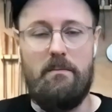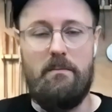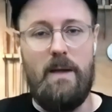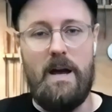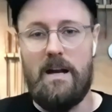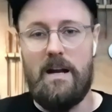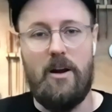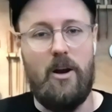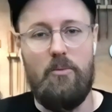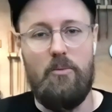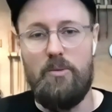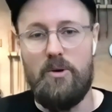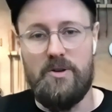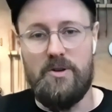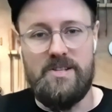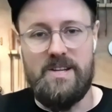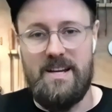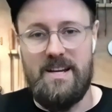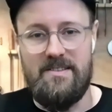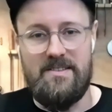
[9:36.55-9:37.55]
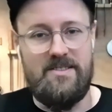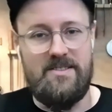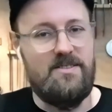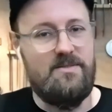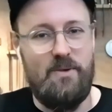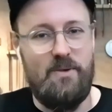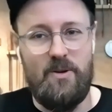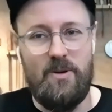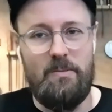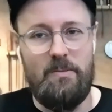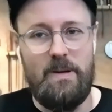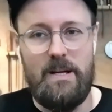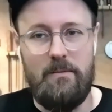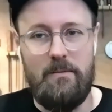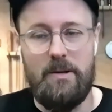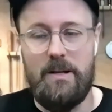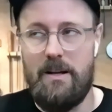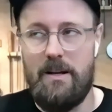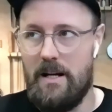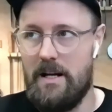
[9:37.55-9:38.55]
made a lot more sense, a small, a
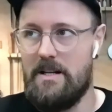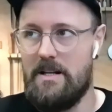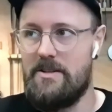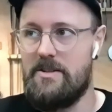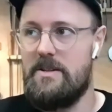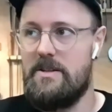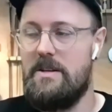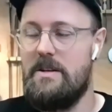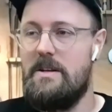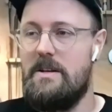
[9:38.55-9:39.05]
medium, and a large.